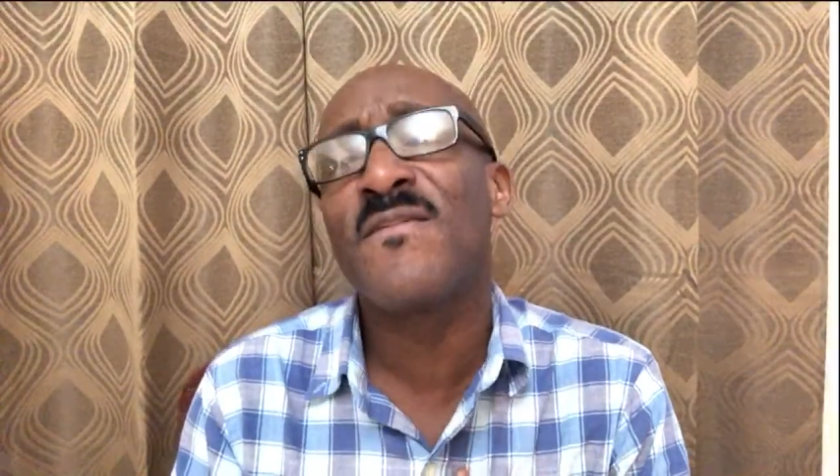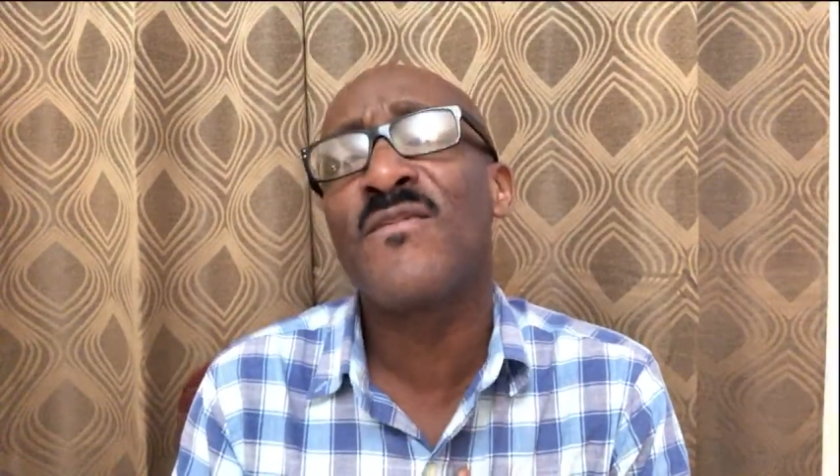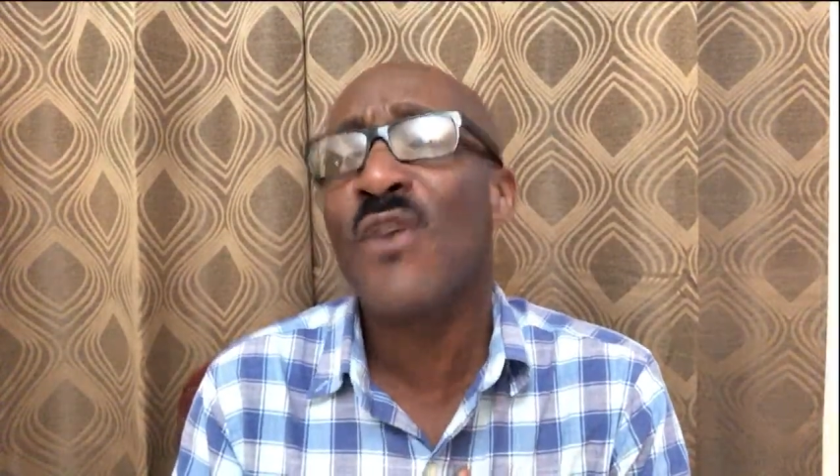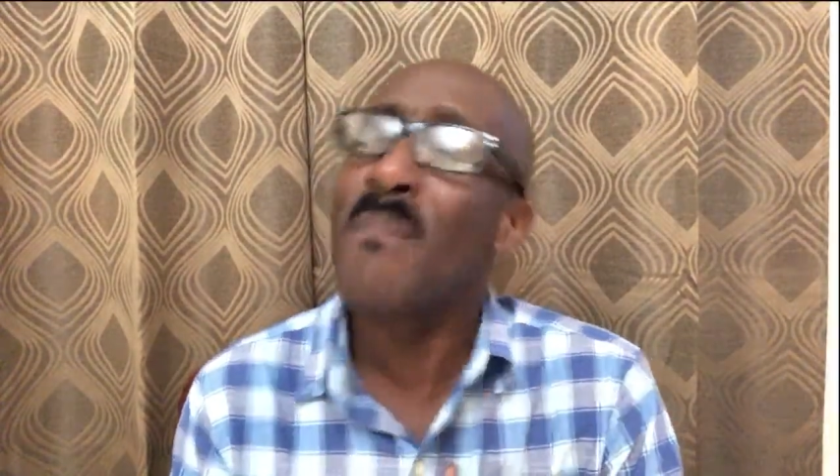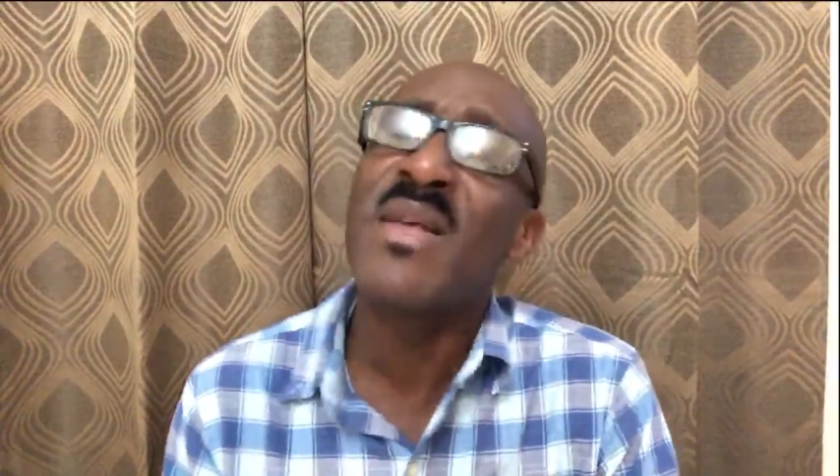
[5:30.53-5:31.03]

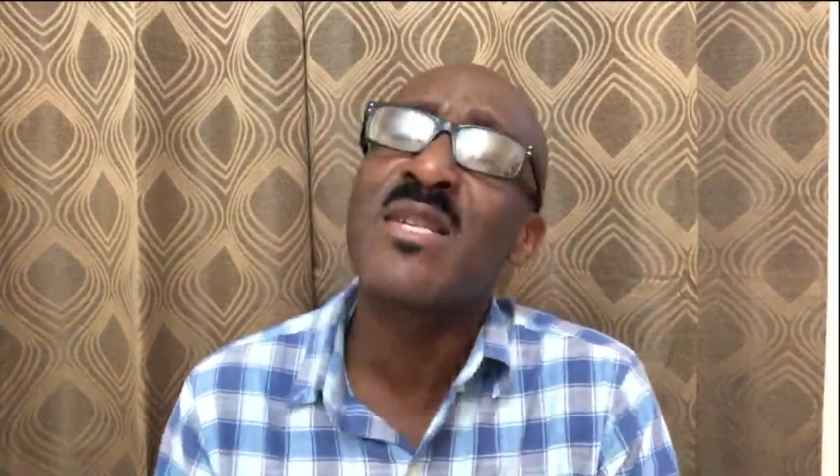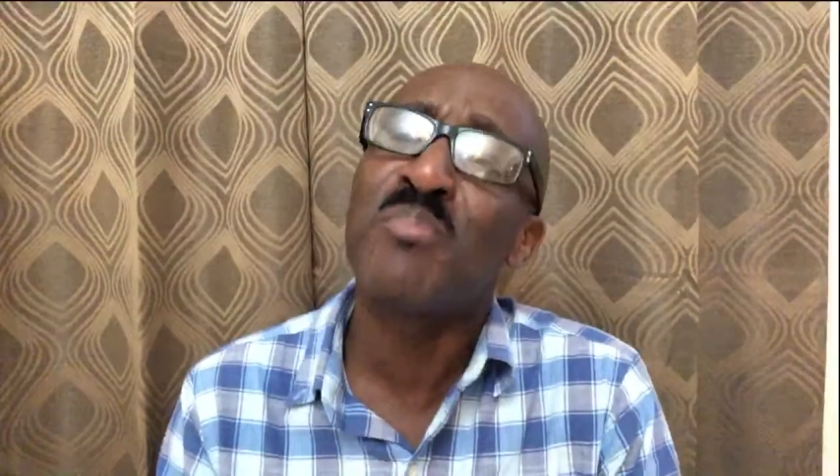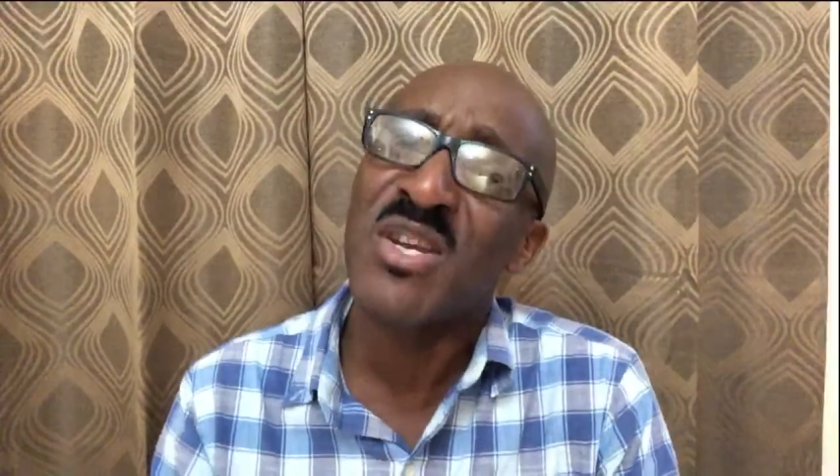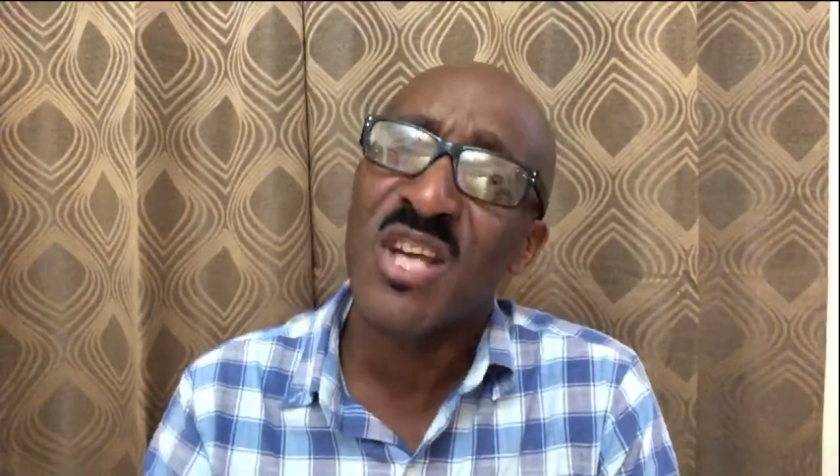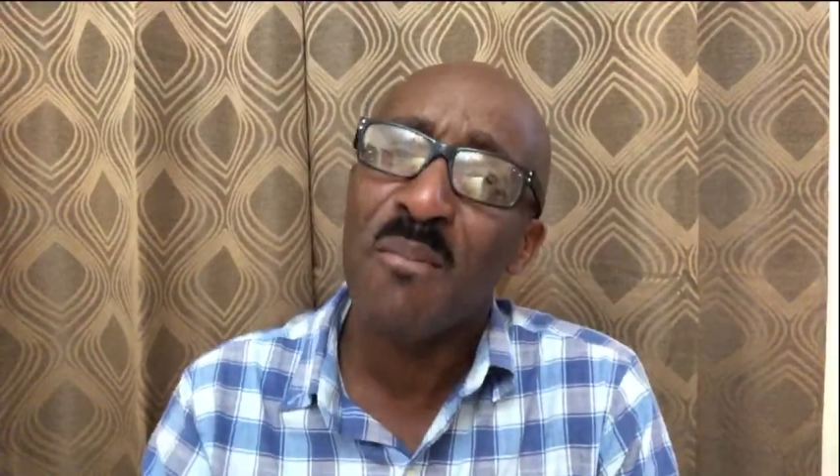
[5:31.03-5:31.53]
from the
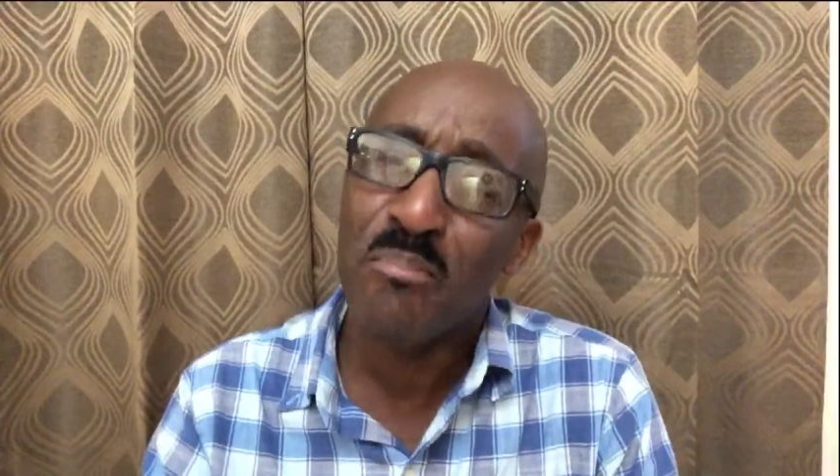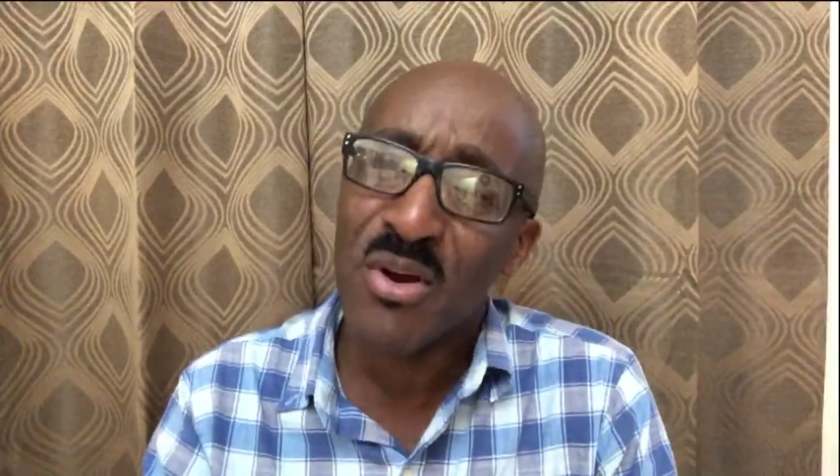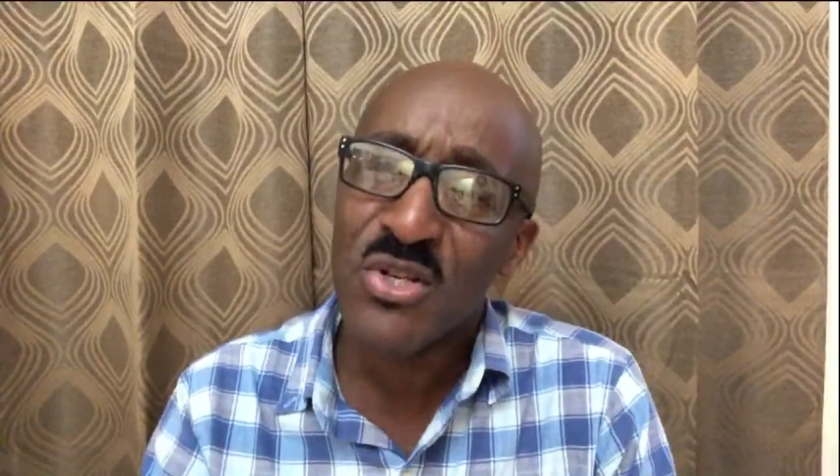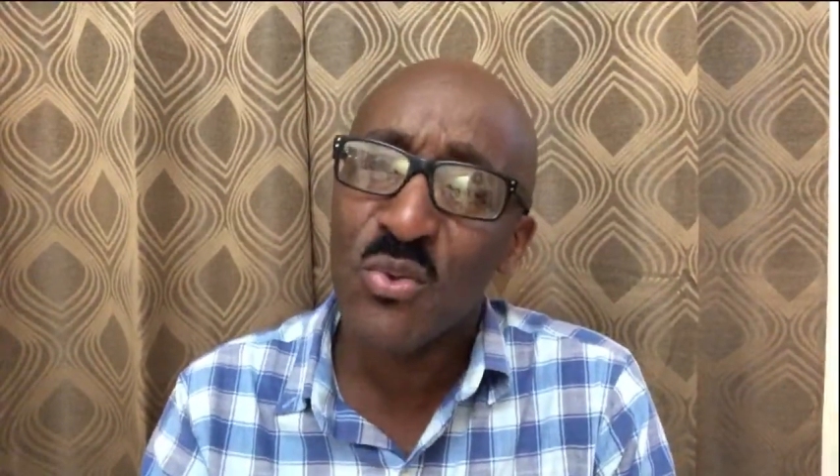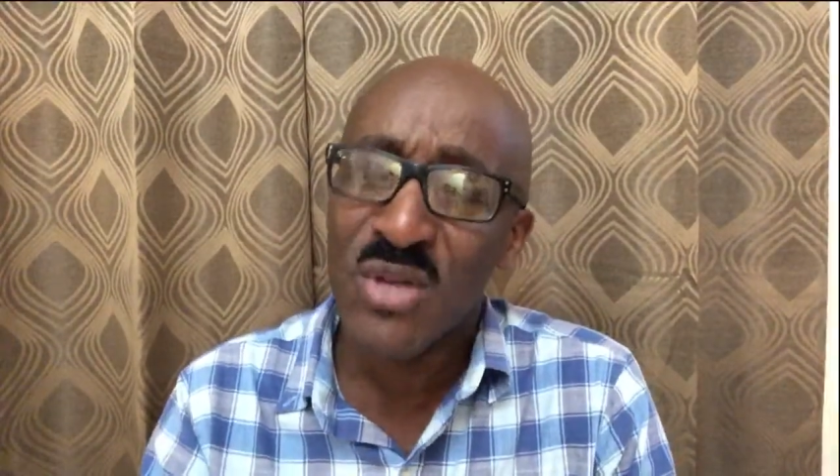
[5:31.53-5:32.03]
special
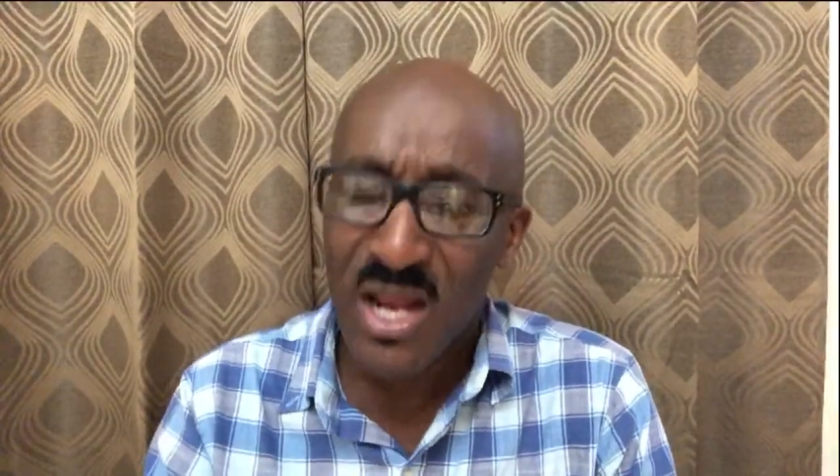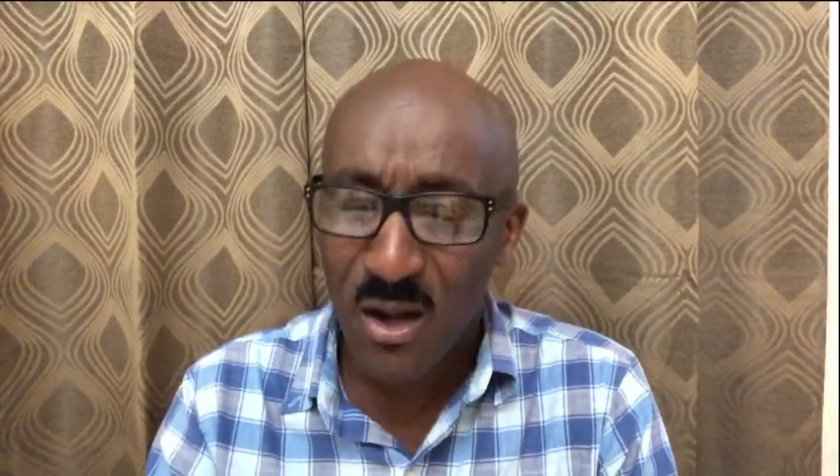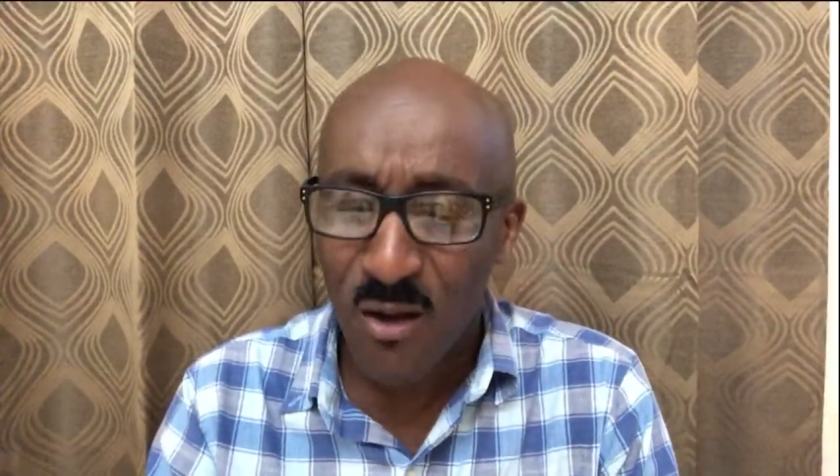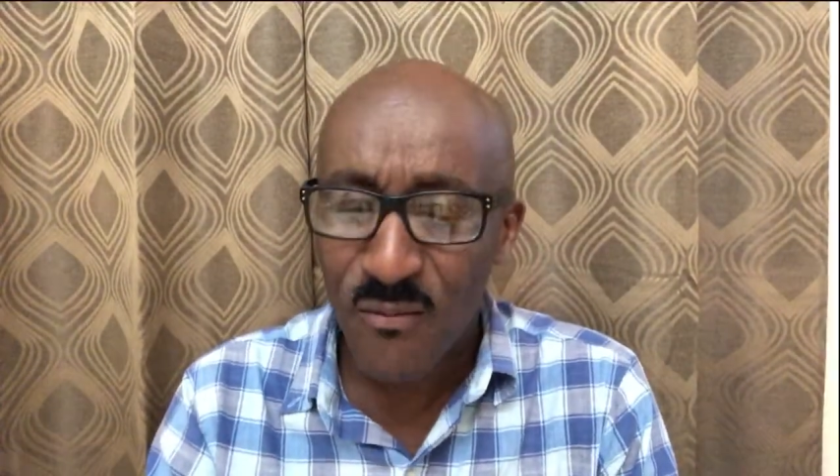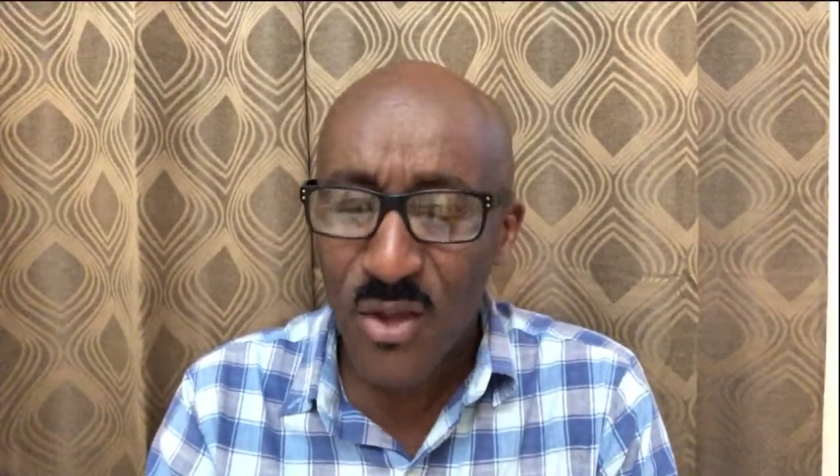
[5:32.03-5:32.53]
person who they
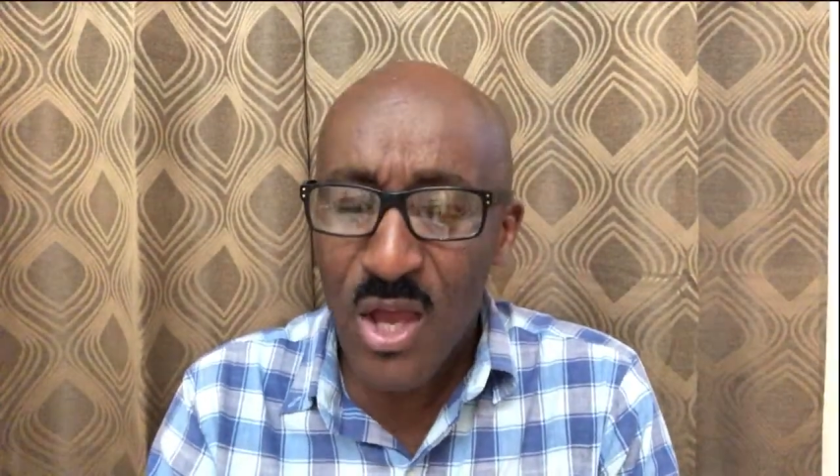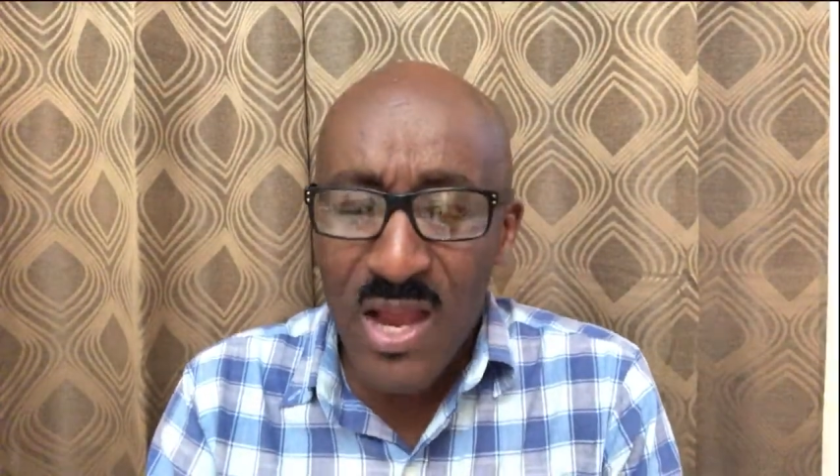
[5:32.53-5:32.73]
love.